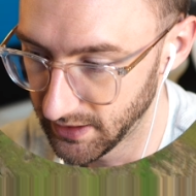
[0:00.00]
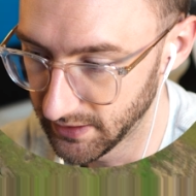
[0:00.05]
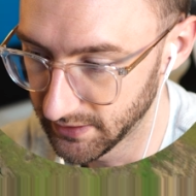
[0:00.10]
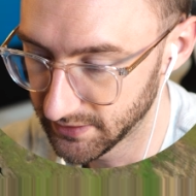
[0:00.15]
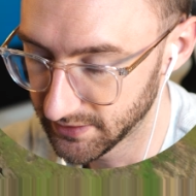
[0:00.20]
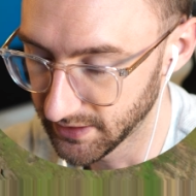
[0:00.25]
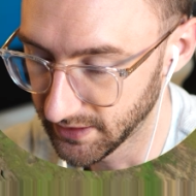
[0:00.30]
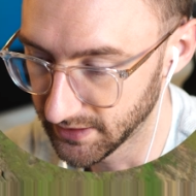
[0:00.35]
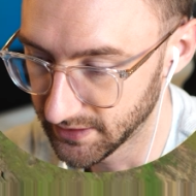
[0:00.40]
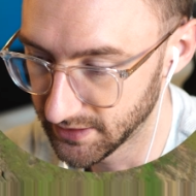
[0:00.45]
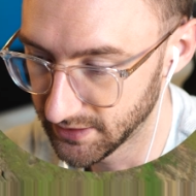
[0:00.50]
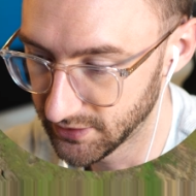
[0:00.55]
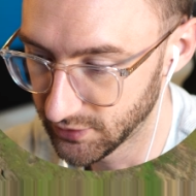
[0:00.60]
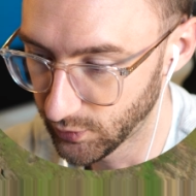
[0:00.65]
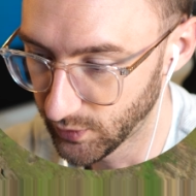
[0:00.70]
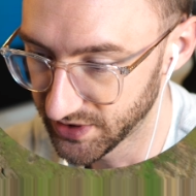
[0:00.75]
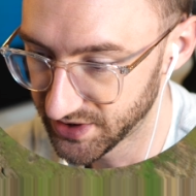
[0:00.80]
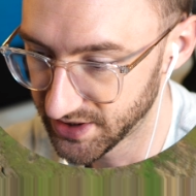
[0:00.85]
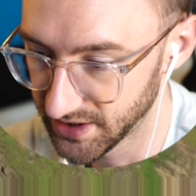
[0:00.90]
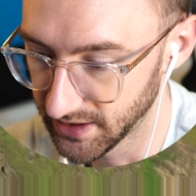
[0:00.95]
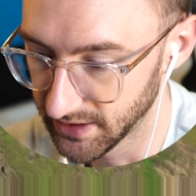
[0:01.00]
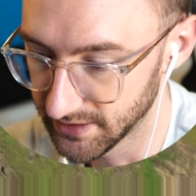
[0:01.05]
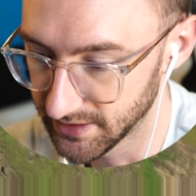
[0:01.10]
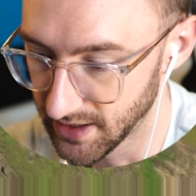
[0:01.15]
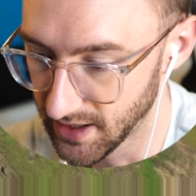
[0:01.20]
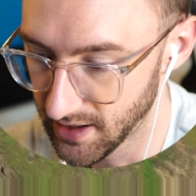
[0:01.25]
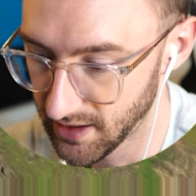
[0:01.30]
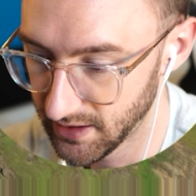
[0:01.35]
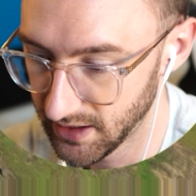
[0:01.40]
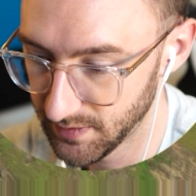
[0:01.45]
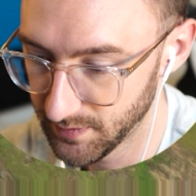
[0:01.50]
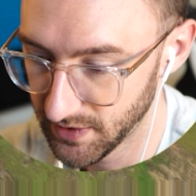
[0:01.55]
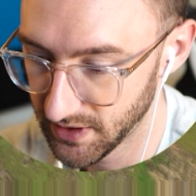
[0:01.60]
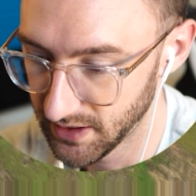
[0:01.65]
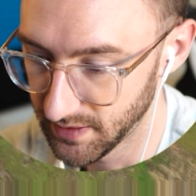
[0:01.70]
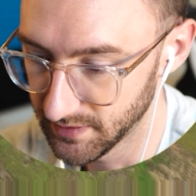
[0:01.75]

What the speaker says: It's like twisting a tiny bit.